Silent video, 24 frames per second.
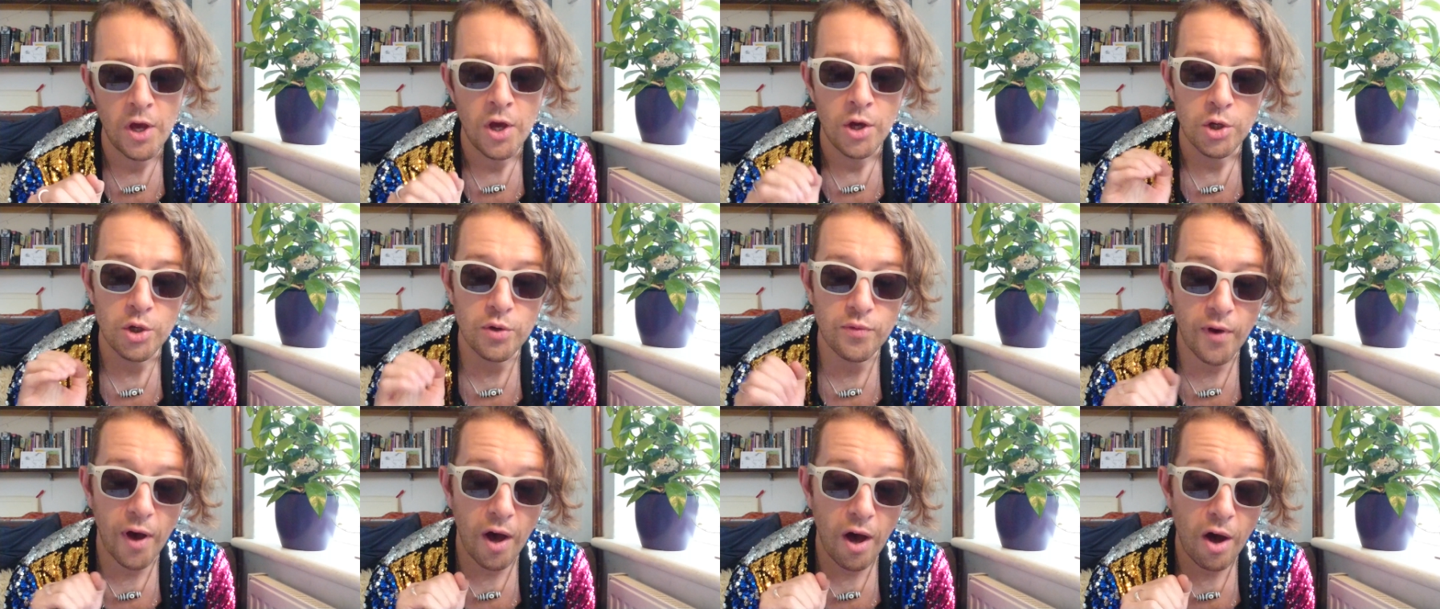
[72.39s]

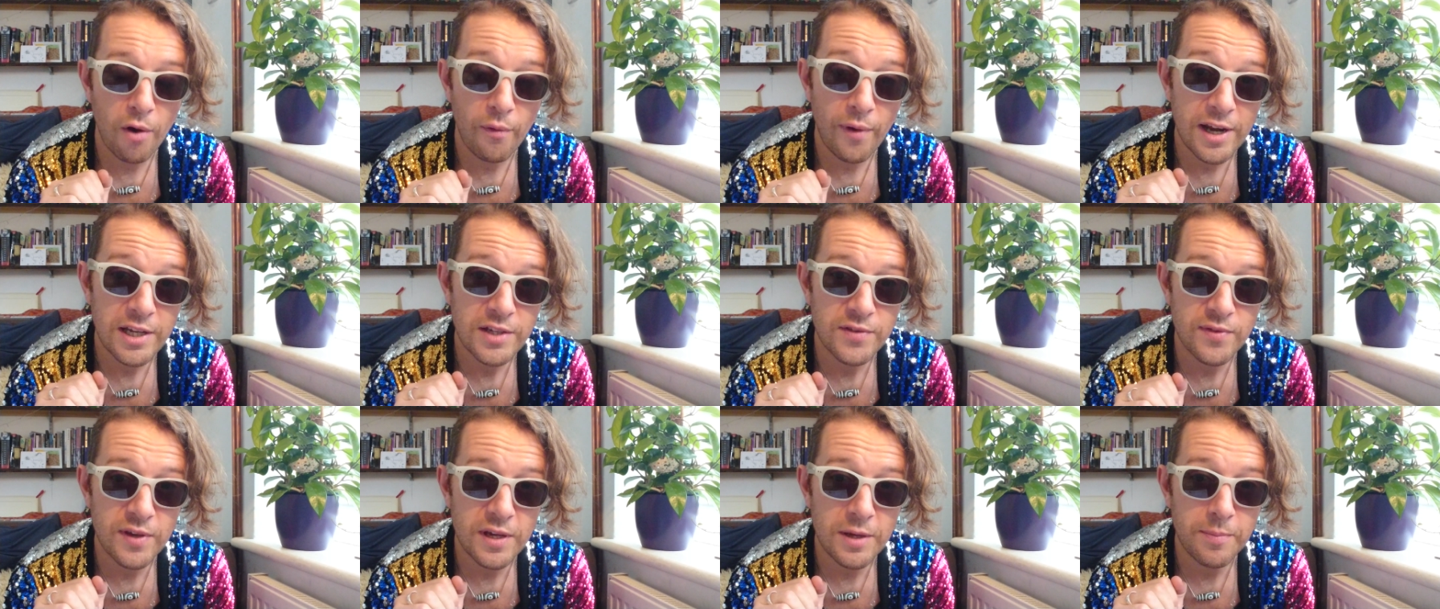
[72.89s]
You've
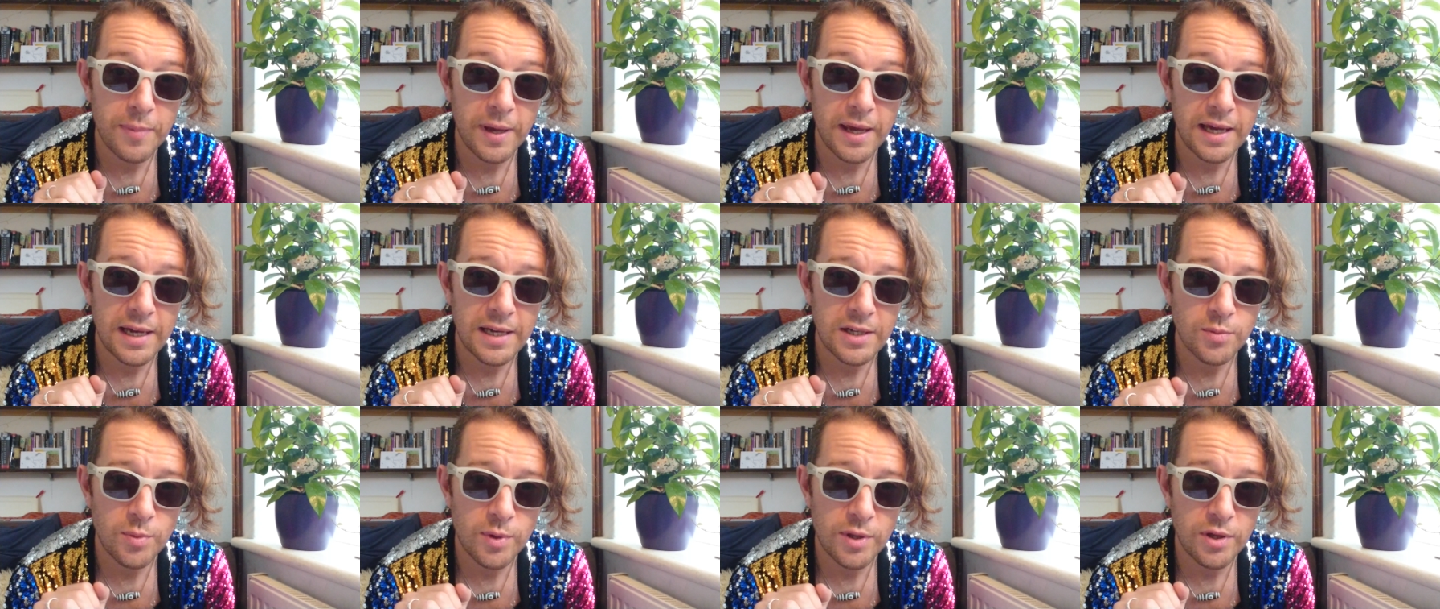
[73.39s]

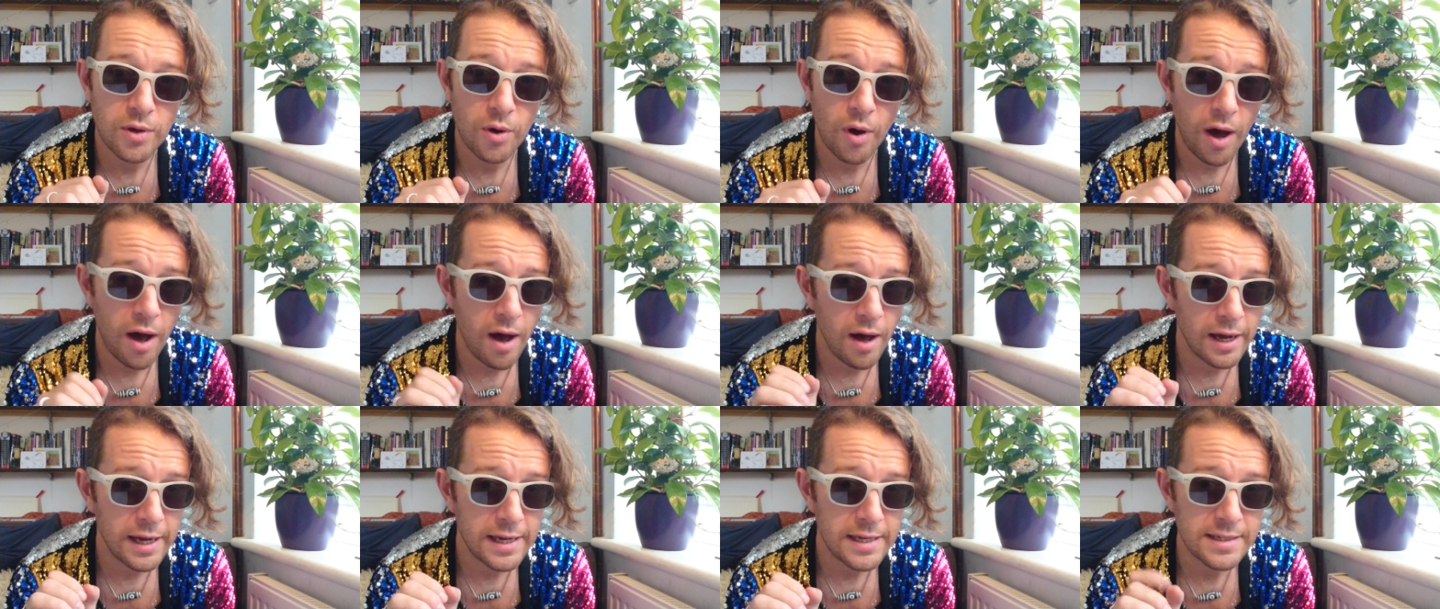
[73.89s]
RSVP'd with your
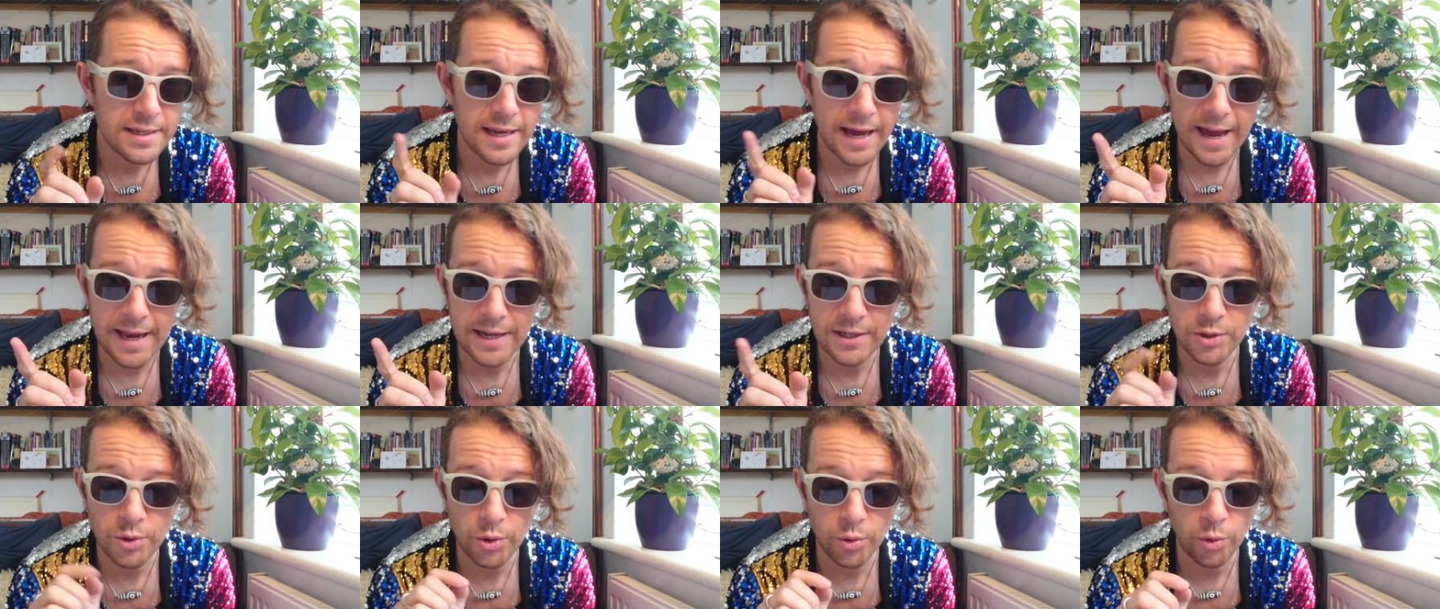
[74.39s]
eyes
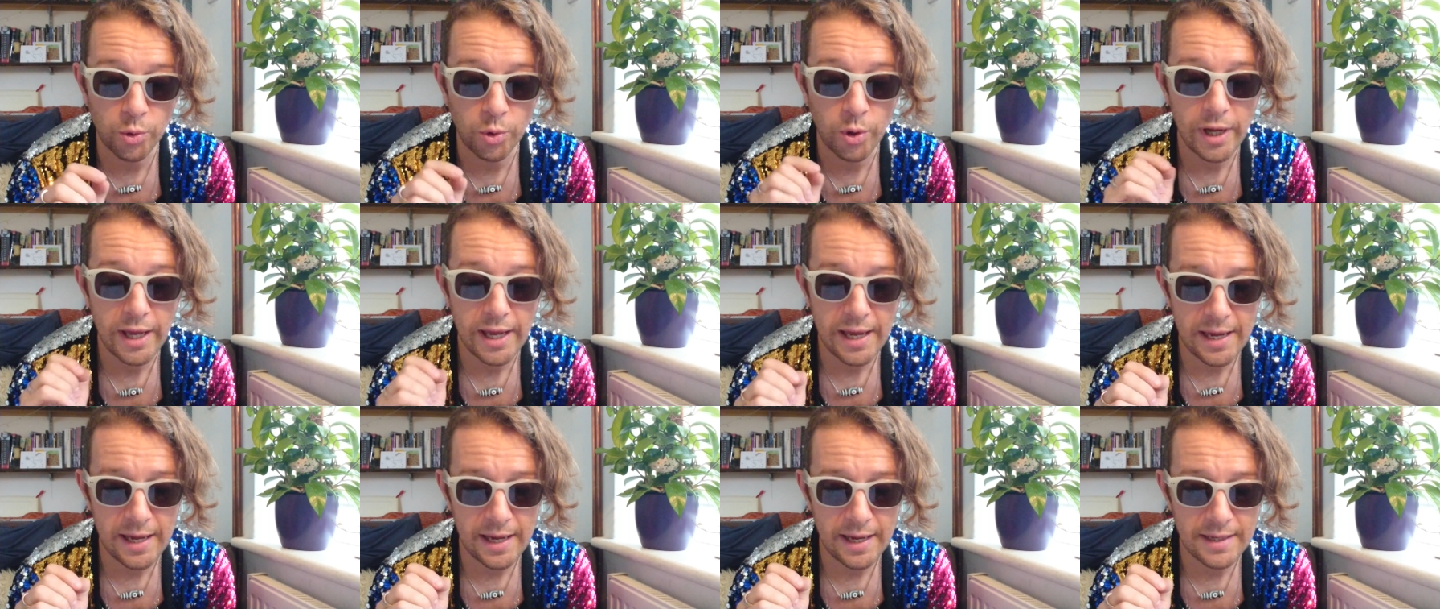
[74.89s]
and or
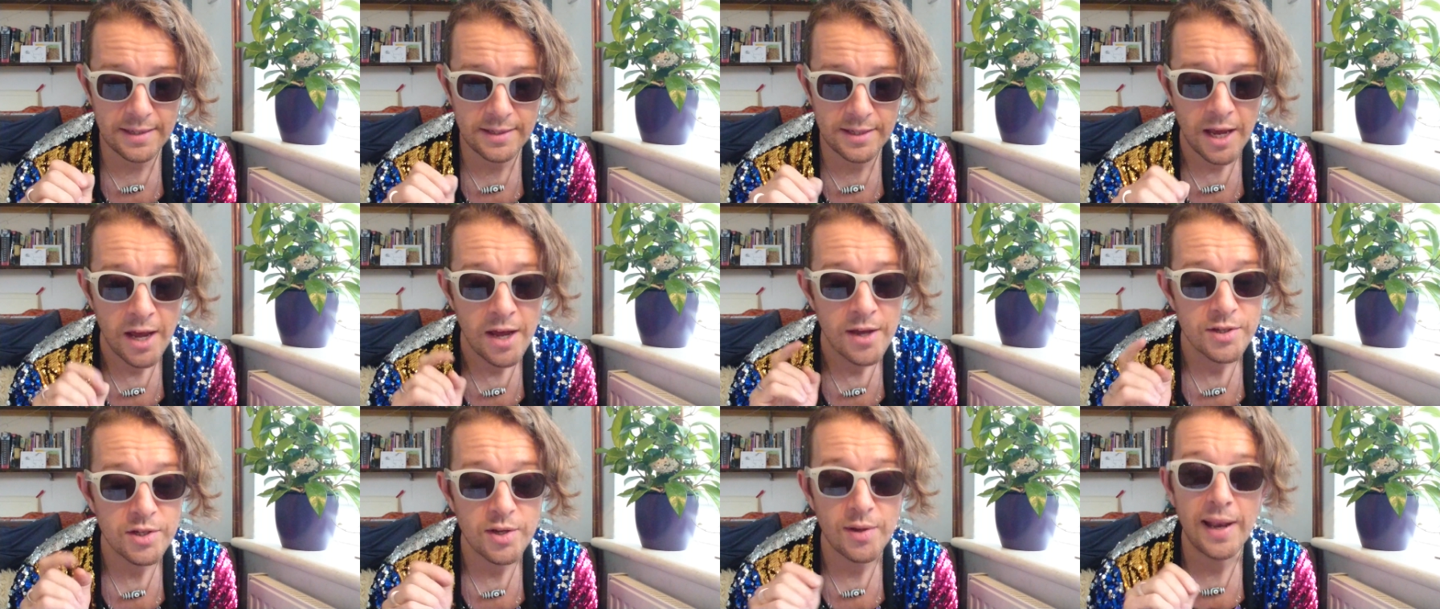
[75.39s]
ears,
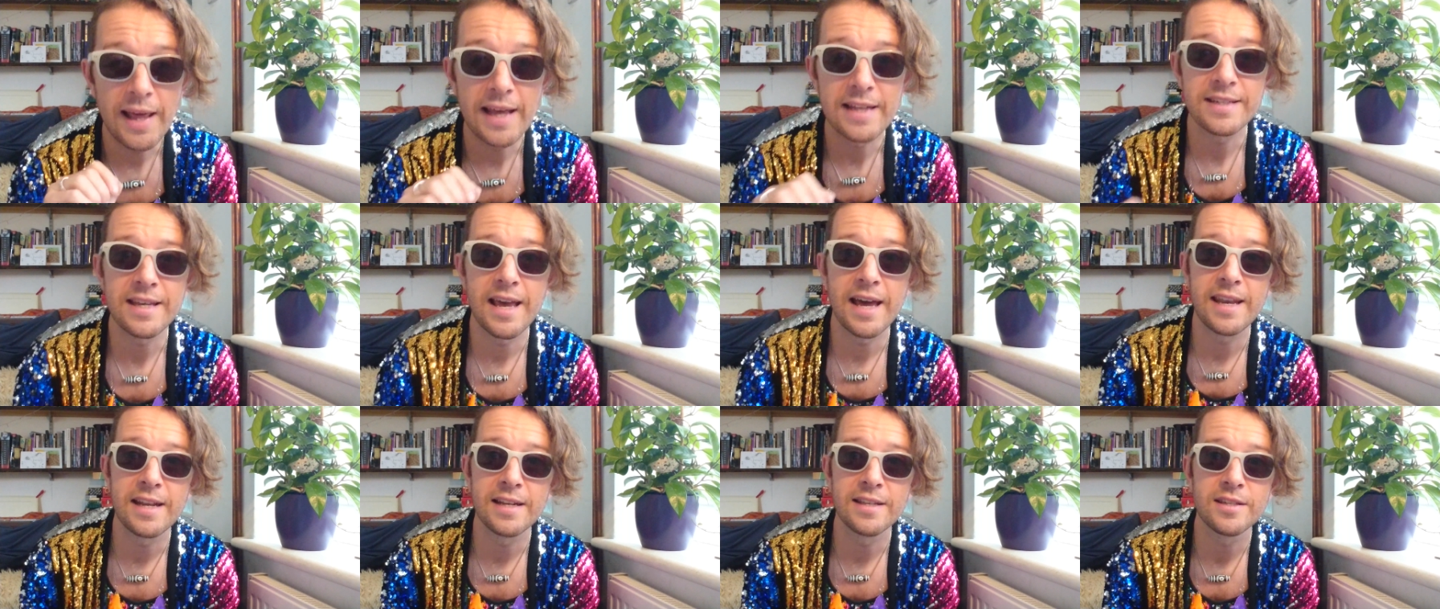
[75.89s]
so let's
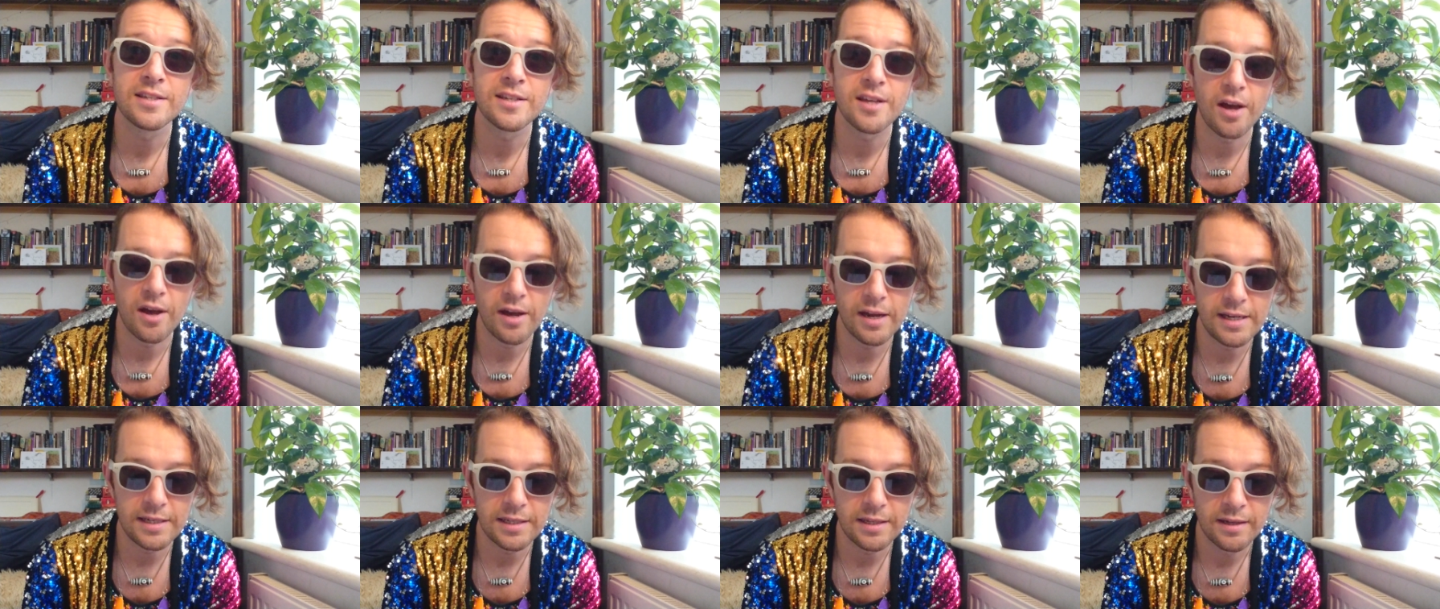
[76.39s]
head
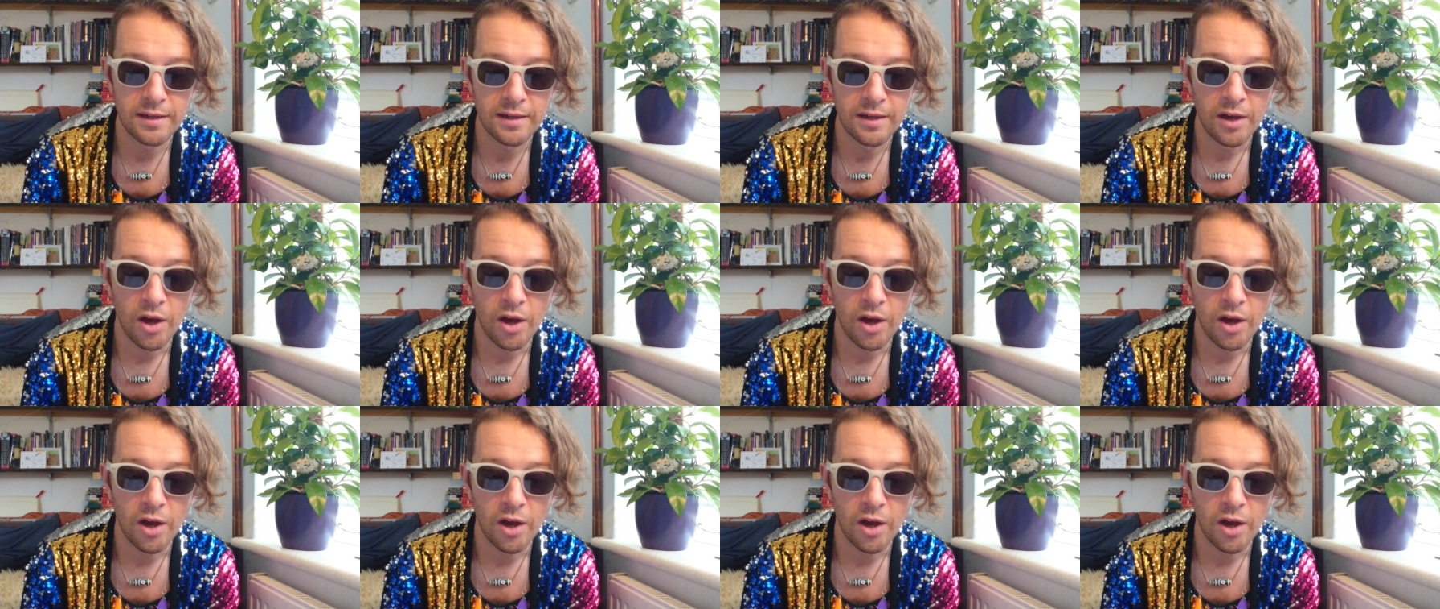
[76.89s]
inside,